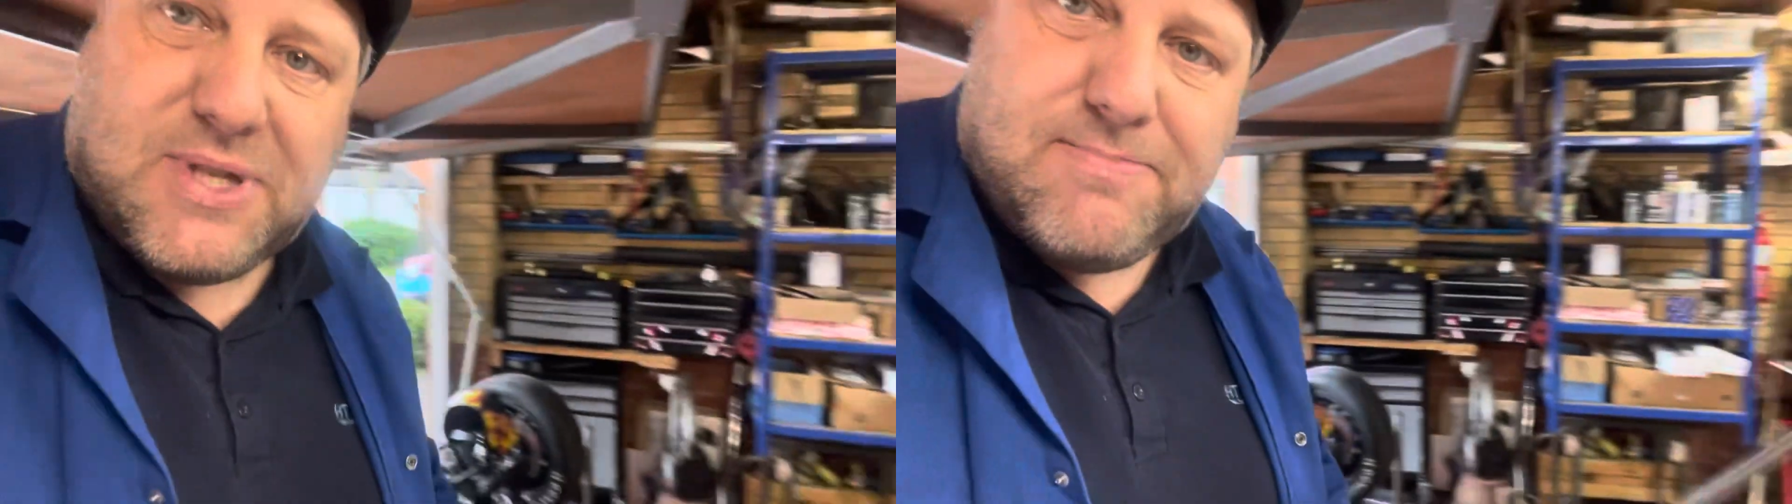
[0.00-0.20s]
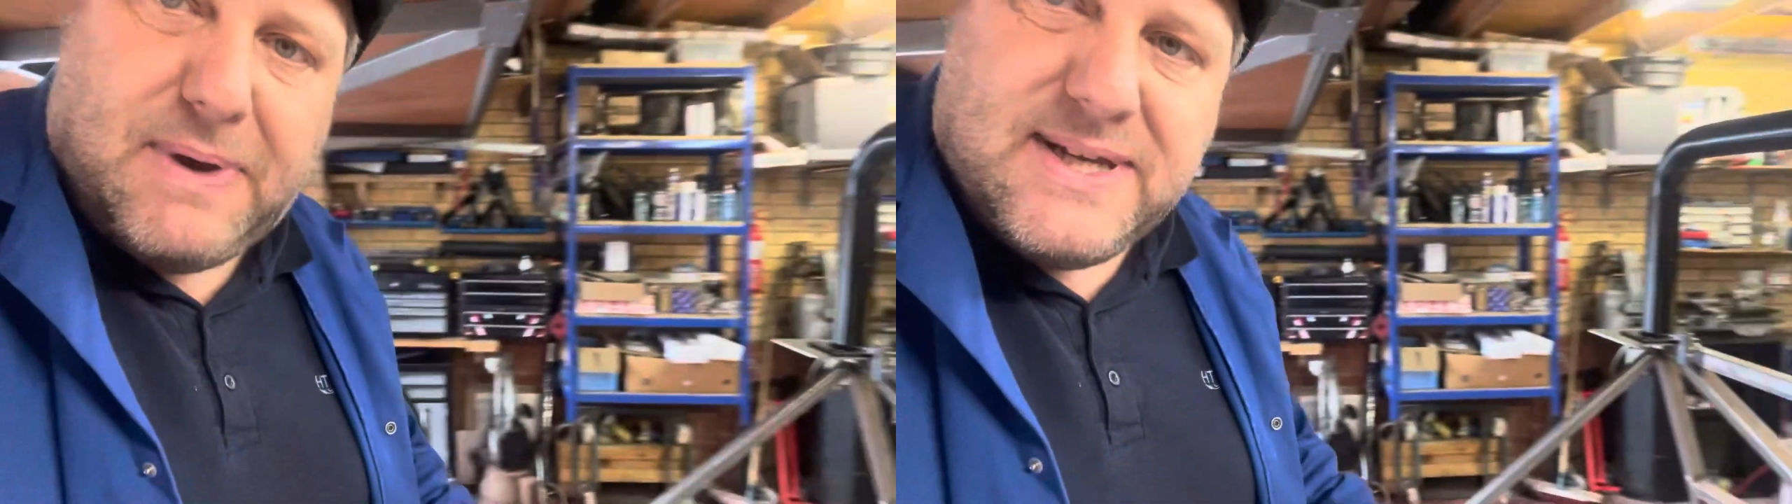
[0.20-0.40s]

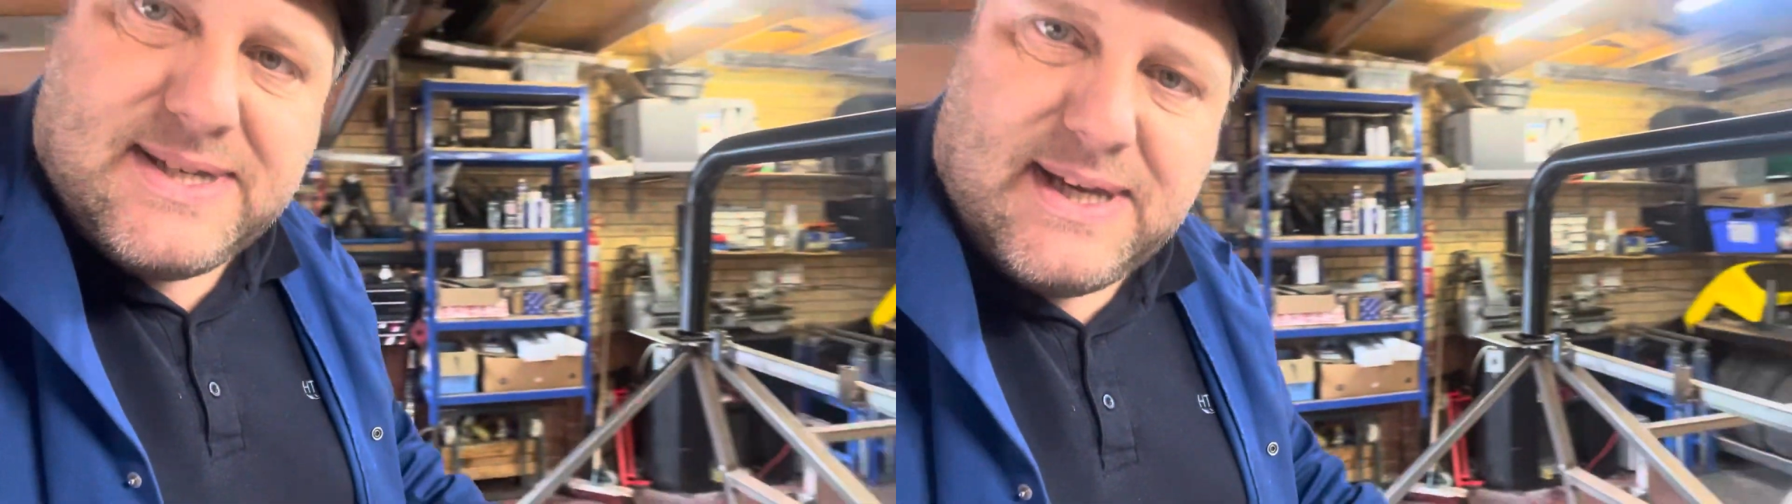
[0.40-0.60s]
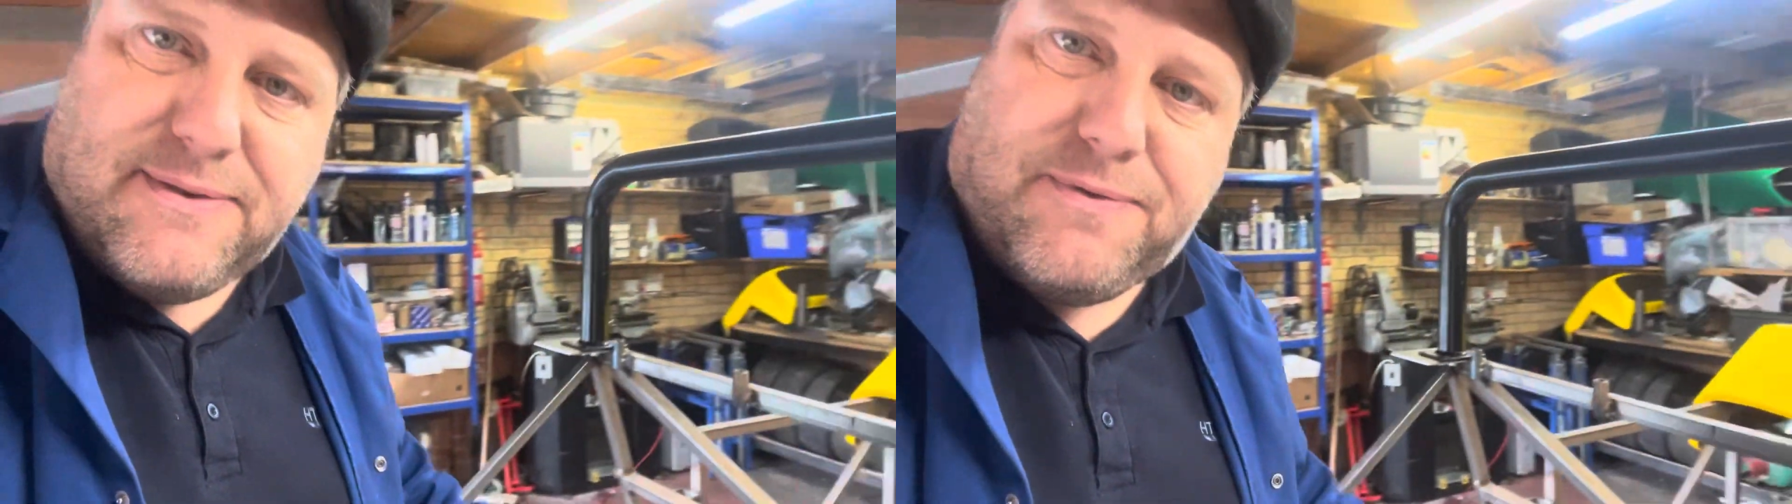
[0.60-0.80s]
space
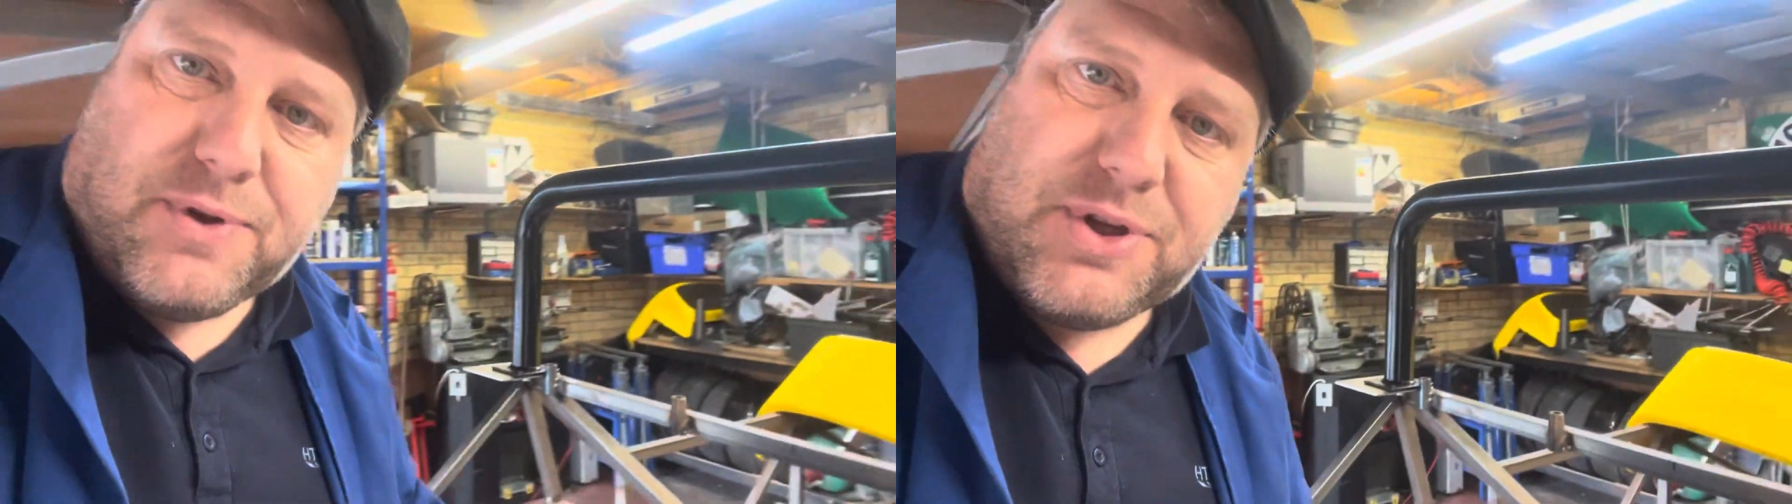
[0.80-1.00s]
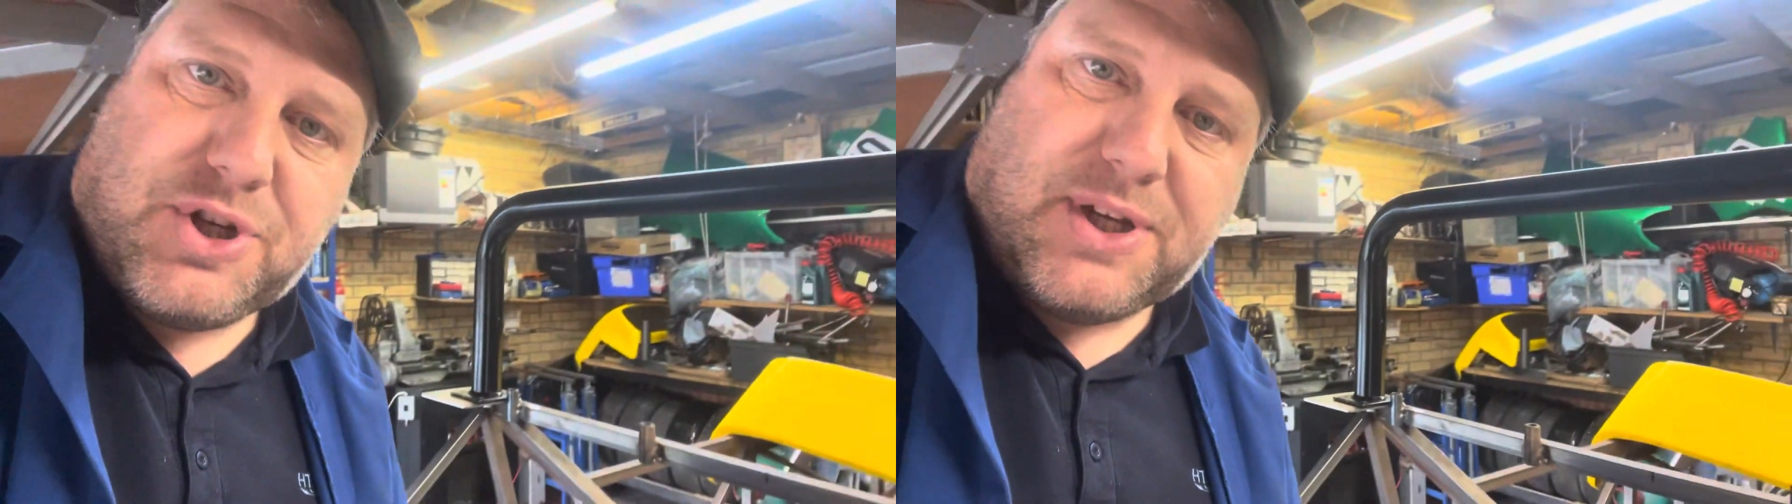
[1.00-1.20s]
here for
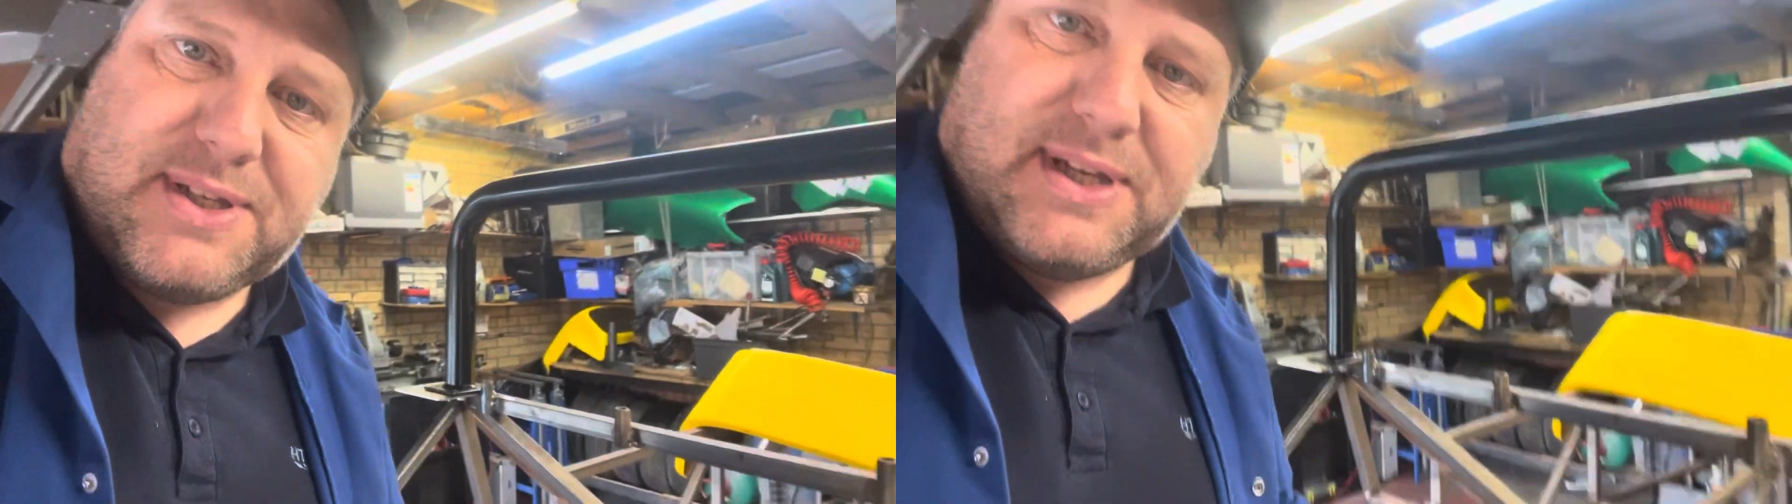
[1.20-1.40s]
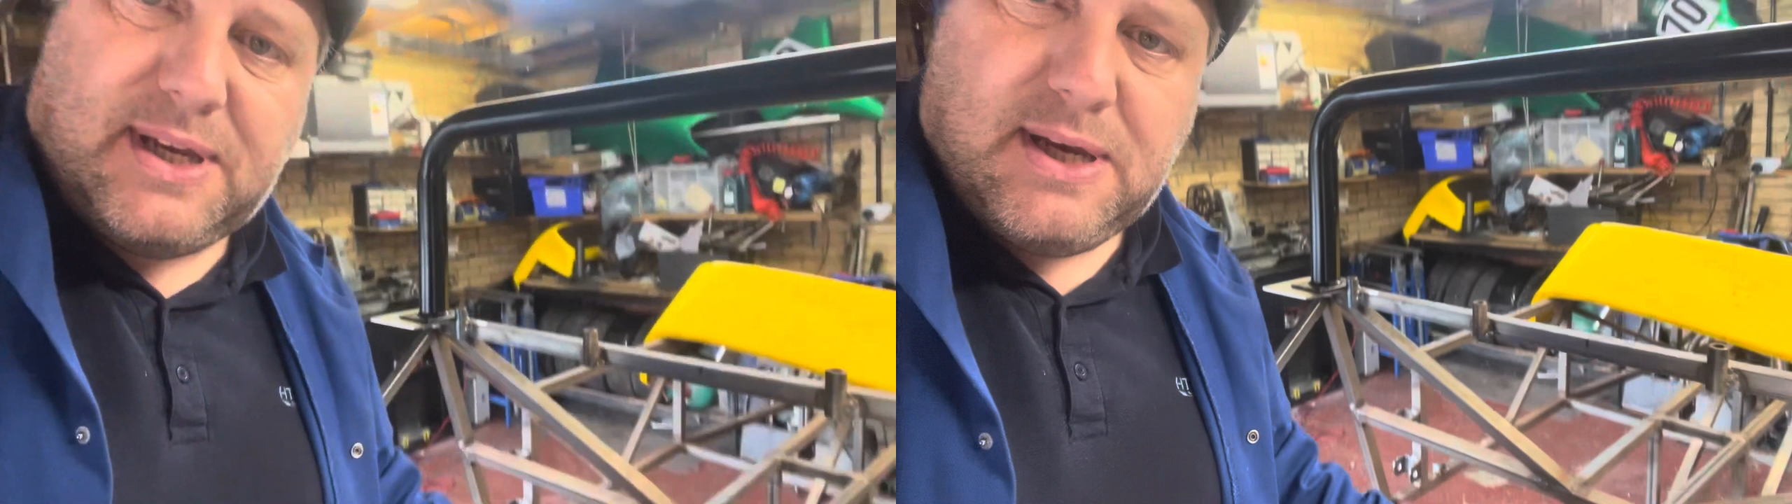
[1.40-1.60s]
the
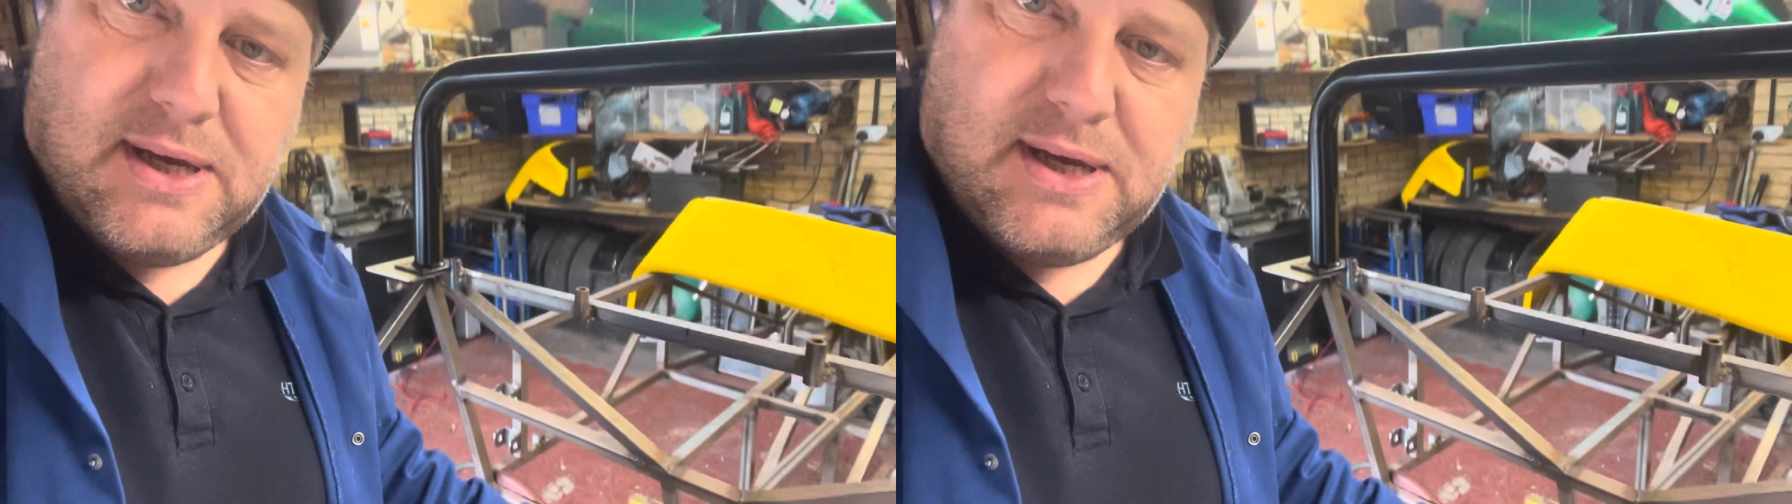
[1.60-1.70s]
chassis.